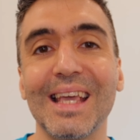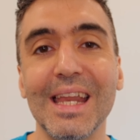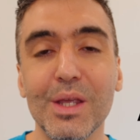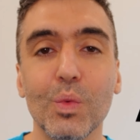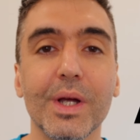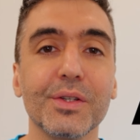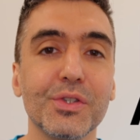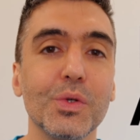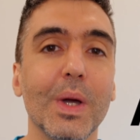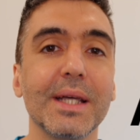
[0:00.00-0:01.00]
Anywhere
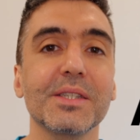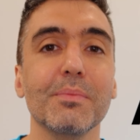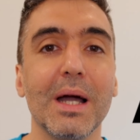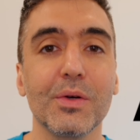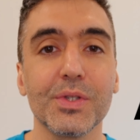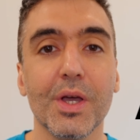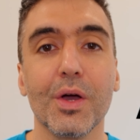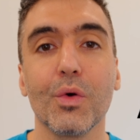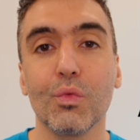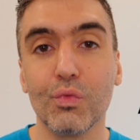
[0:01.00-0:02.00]
2S mouse,
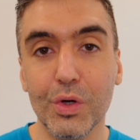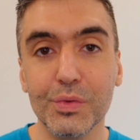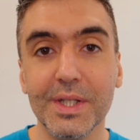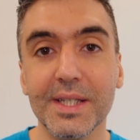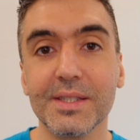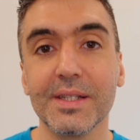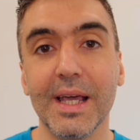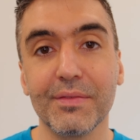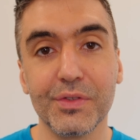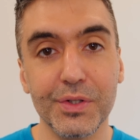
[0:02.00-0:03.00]
road tested
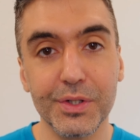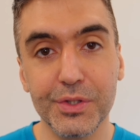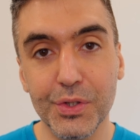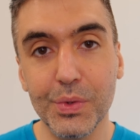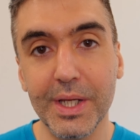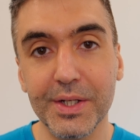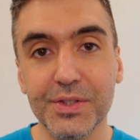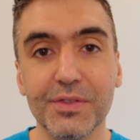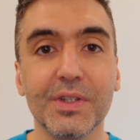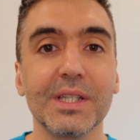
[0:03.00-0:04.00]
after 2
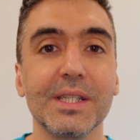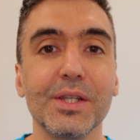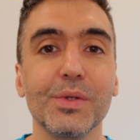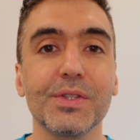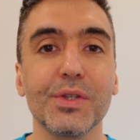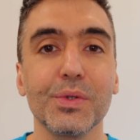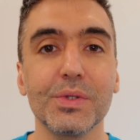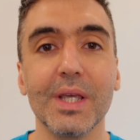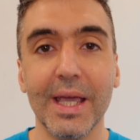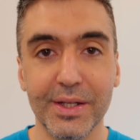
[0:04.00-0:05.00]
years of continuous
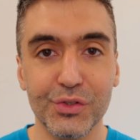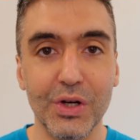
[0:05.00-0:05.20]
use and